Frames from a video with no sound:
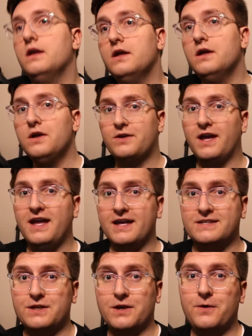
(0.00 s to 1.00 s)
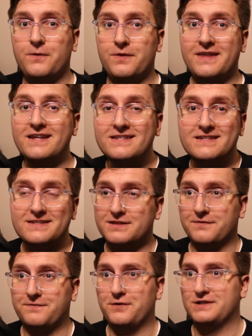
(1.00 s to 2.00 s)
Okay, so this is
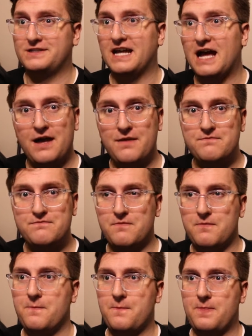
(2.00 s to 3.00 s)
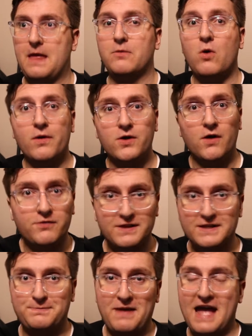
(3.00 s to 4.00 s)
the first time I'm going over
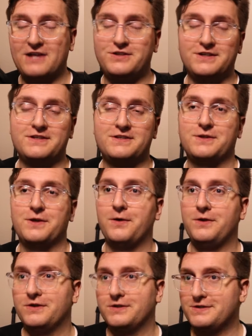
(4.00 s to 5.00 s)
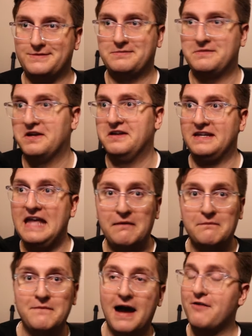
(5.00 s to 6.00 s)
these patches, so you're just gonna get
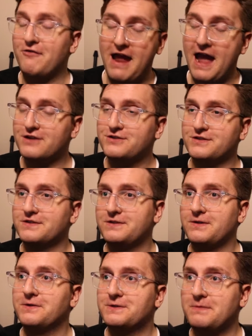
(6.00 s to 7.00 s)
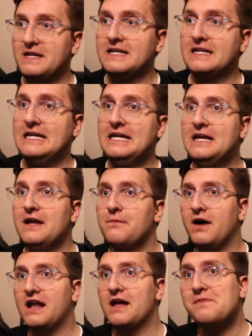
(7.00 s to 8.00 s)
my reaction, so to speak.
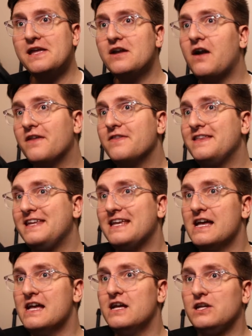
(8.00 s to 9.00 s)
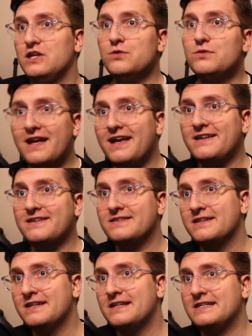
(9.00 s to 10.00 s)
But I'm here on the
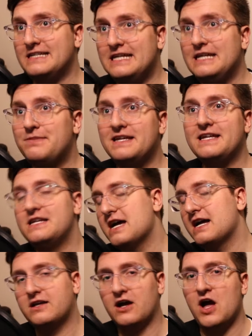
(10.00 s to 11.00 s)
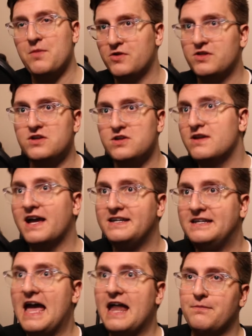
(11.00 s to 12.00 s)
UniteDB.com or the Unite
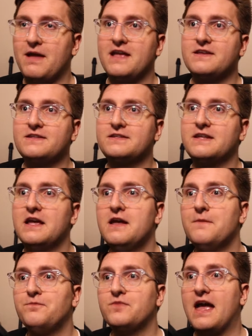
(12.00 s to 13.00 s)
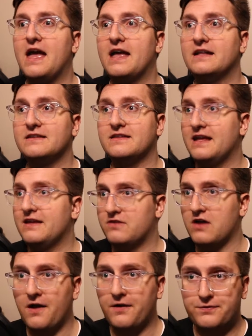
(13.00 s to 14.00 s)
database, and they've
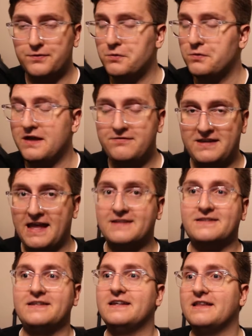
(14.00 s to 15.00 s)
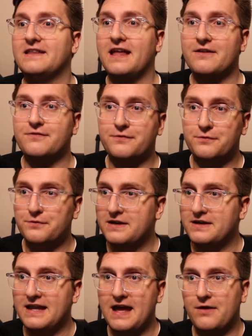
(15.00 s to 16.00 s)
gone through, they've tested, and they've written
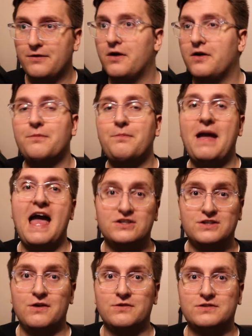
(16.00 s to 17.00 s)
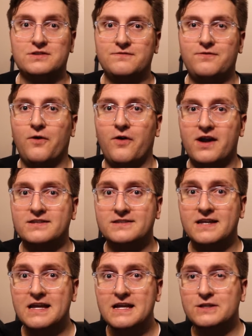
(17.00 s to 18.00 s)
down all the patch notes for
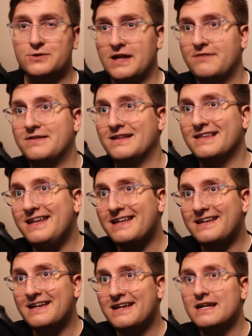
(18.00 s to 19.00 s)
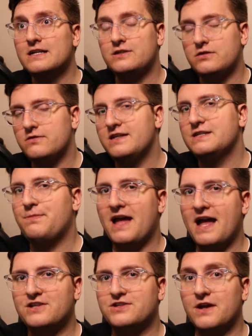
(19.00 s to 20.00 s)
us. So I'll have the link to these
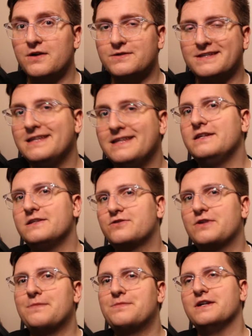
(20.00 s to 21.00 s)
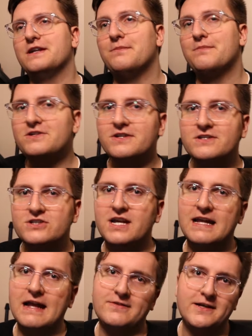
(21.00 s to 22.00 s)
patch notes in the description, and be sure to
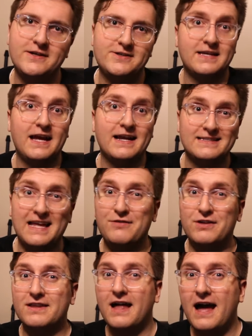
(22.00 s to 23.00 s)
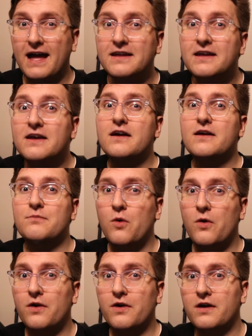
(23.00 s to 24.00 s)
check out their site because they have a lot
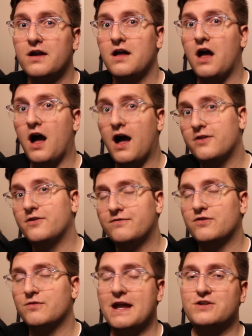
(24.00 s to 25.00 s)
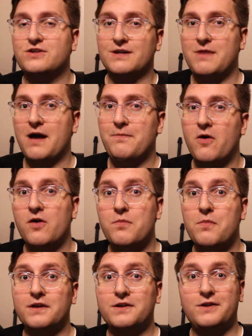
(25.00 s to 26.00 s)
more other information about
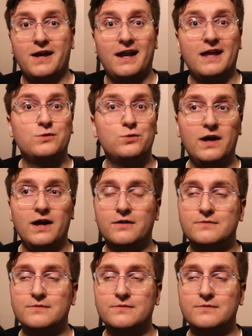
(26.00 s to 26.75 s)
Pokemon Unite as well.